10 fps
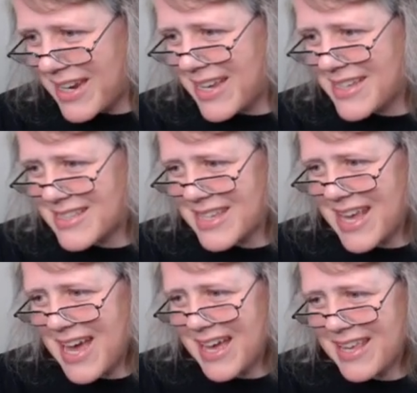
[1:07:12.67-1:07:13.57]
is,
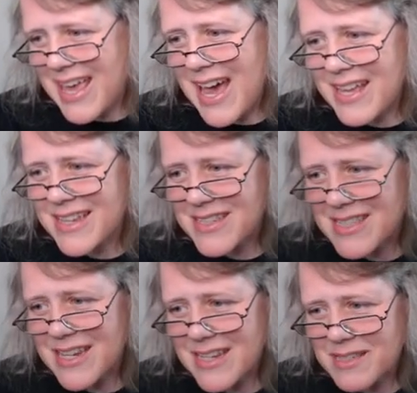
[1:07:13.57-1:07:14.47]
yeah, yeah, it is
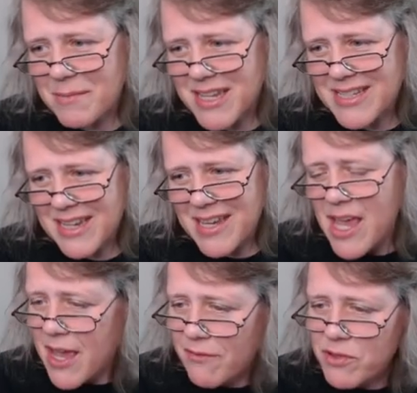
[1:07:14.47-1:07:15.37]
it is amazing.
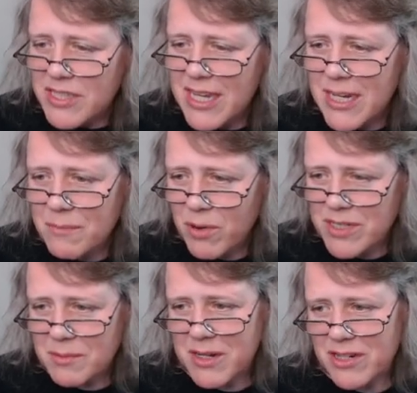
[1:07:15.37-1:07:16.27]
Have you seen it in
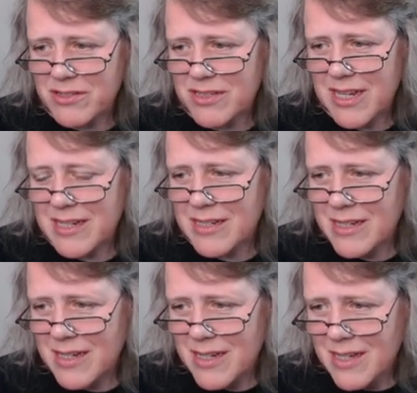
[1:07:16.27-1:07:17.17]
person miniatures den?
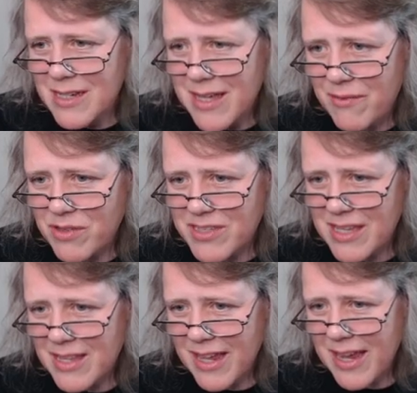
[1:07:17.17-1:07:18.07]
Have you
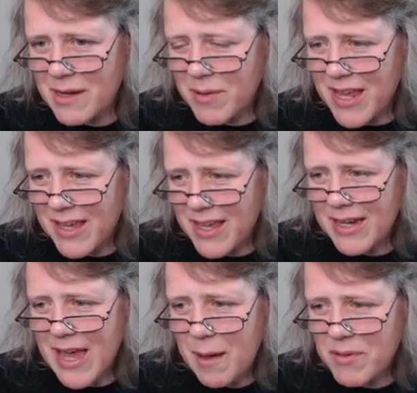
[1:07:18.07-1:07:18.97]
seen like anybody get
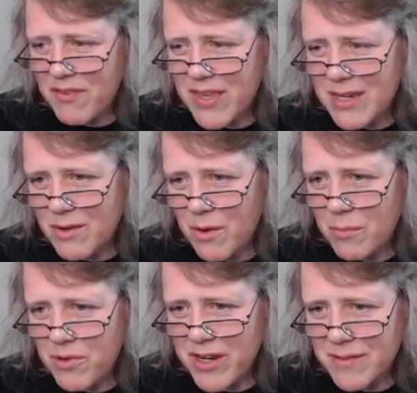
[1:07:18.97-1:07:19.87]
a copy of it or
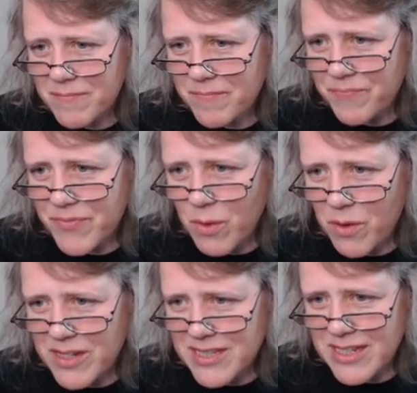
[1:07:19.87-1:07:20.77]
a print?
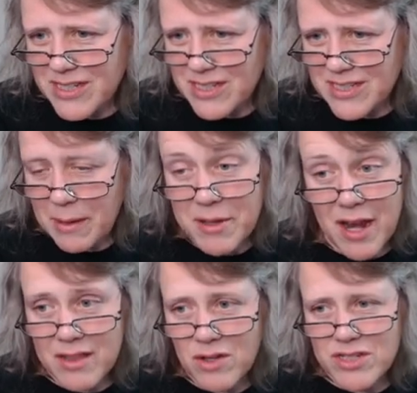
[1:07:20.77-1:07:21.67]
Or is it just I mean,
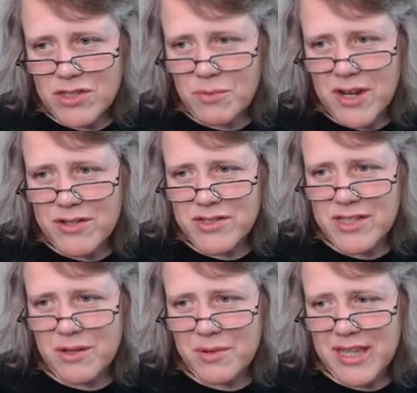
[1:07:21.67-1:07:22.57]
I looked at the renders
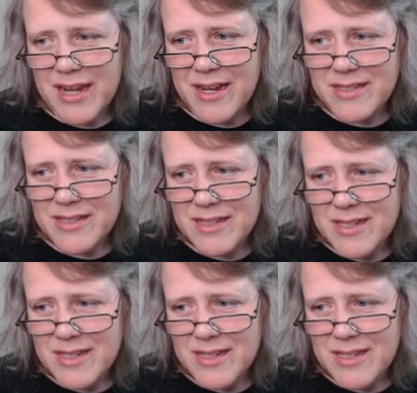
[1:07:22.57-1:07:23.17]
and they're really nice